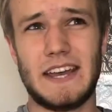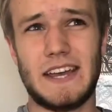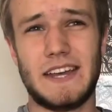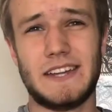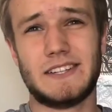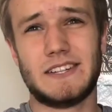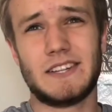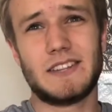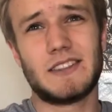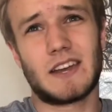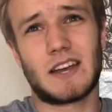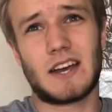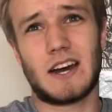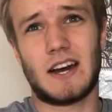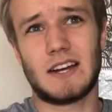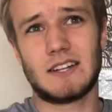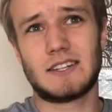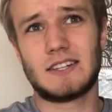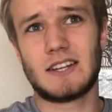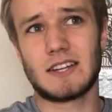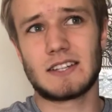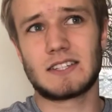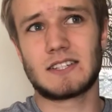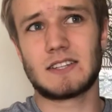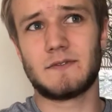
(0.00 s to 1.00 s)
And in the
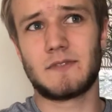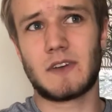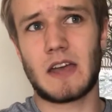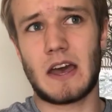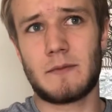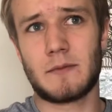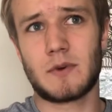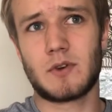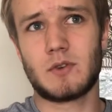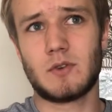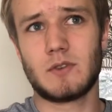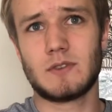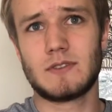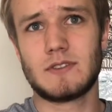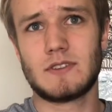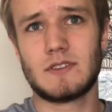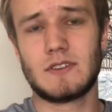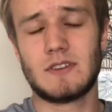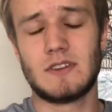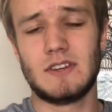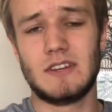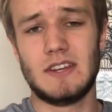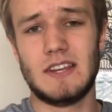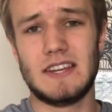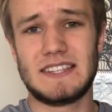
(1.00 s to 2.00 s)
context of chemicals,
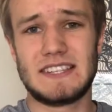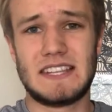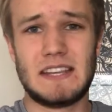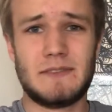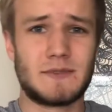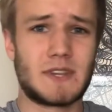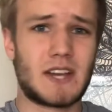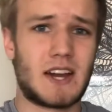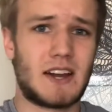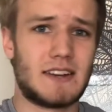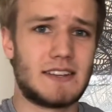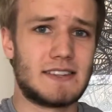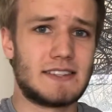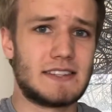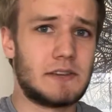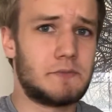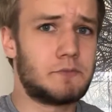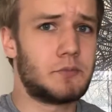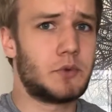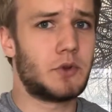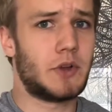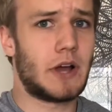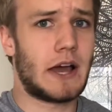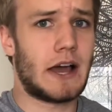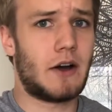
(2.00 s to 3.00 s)
it seems kind of
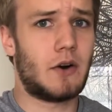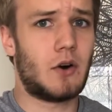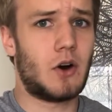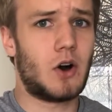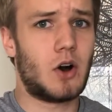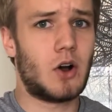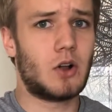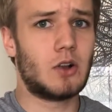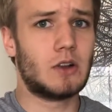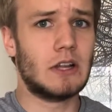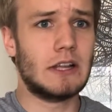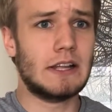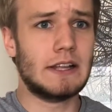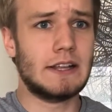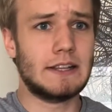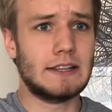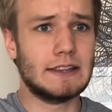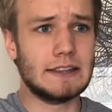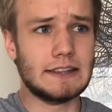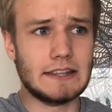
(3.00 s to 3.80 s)
simple how all